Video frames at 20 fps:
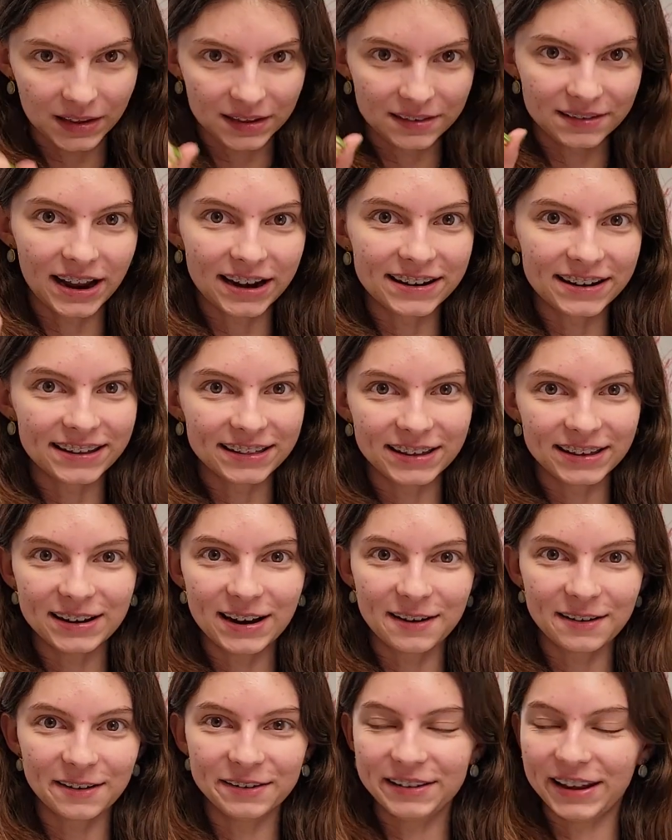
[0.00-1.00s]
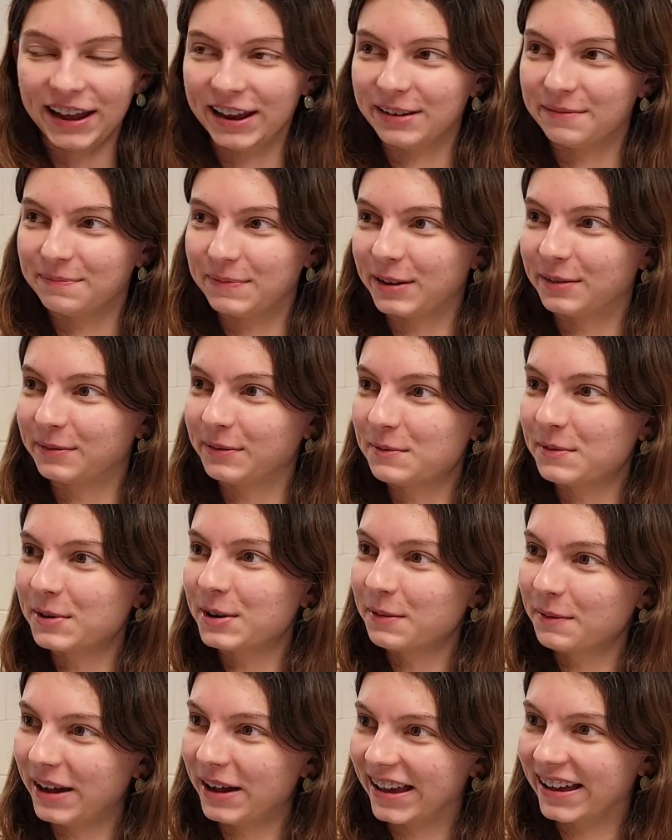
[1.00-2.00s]
technically not our stage, but it's when we're
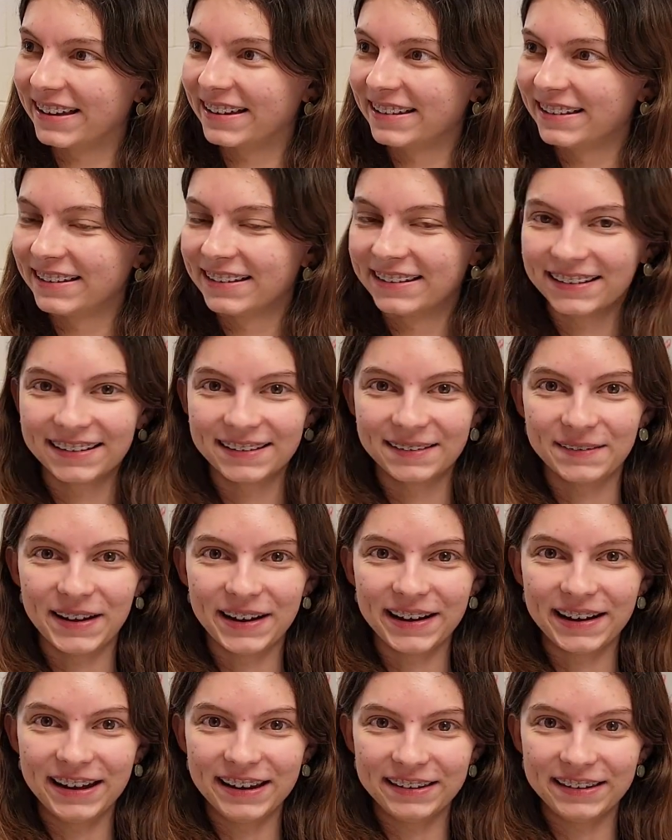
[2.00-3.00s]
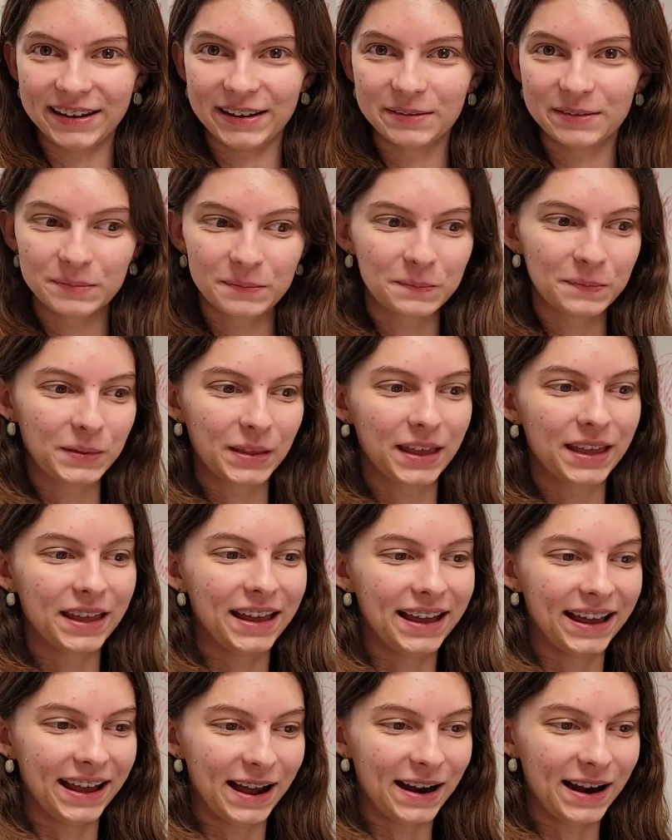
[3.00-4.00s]
awake. Very easy.
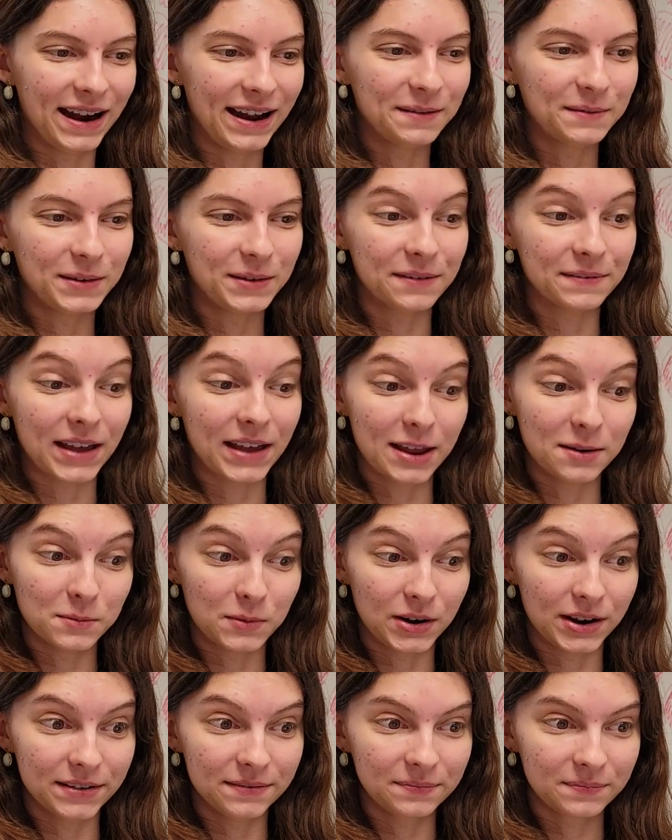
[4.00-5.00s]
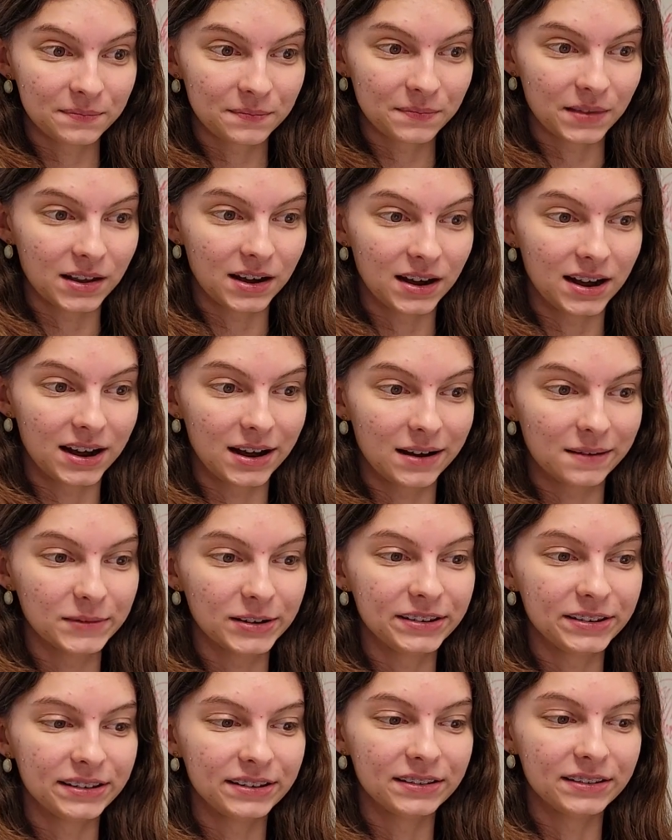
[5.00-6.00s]
All right, we have N1.
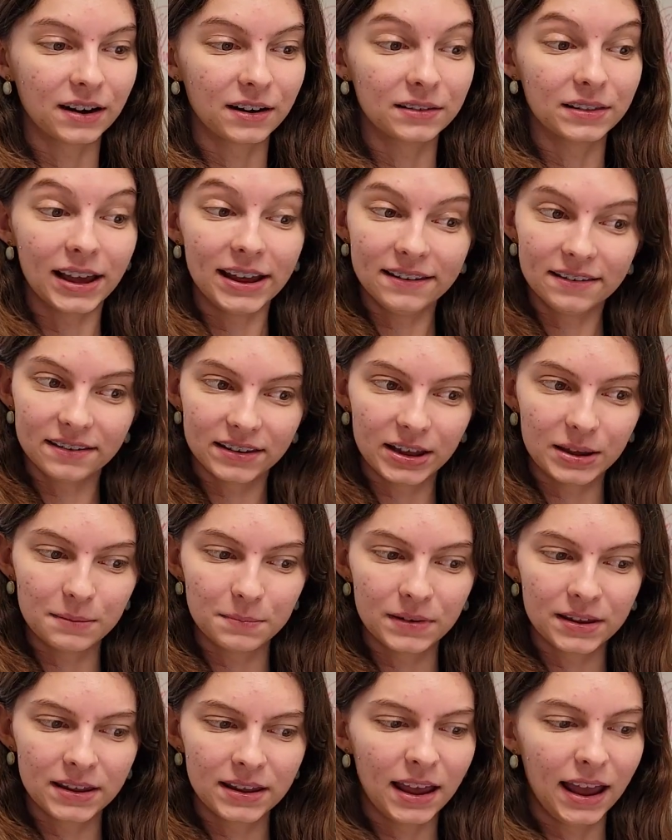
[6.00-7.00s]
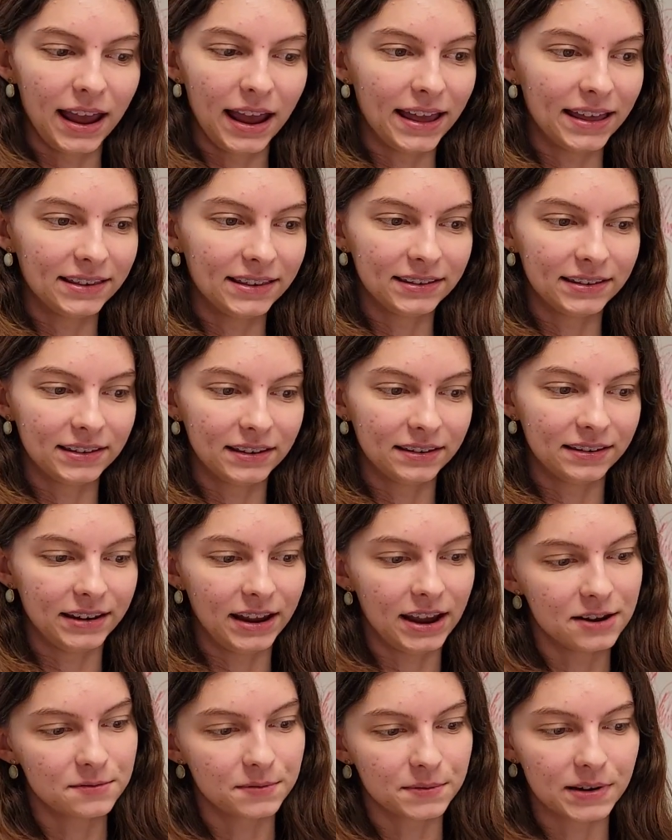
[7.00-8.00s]
This is our light sleep. It's the
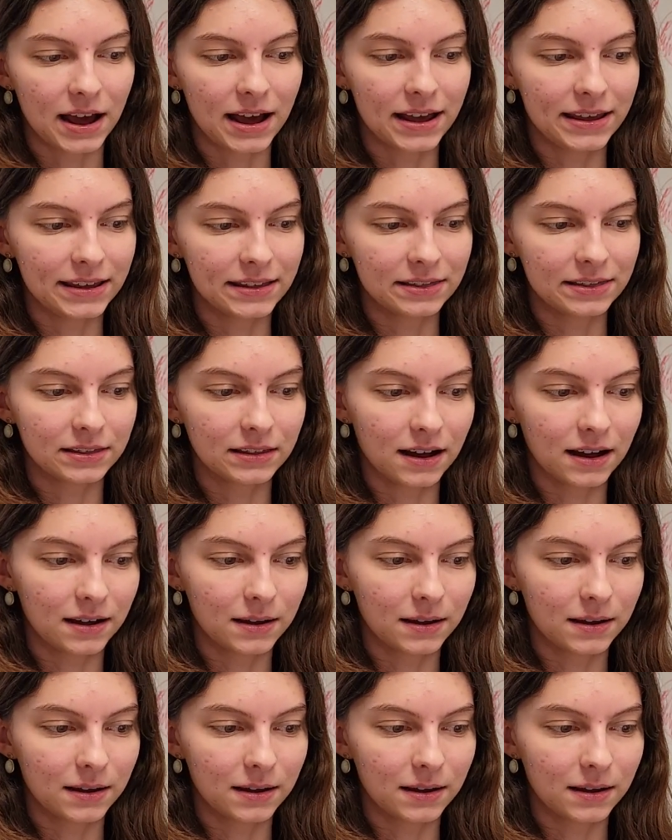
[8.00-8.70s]
stage we're not in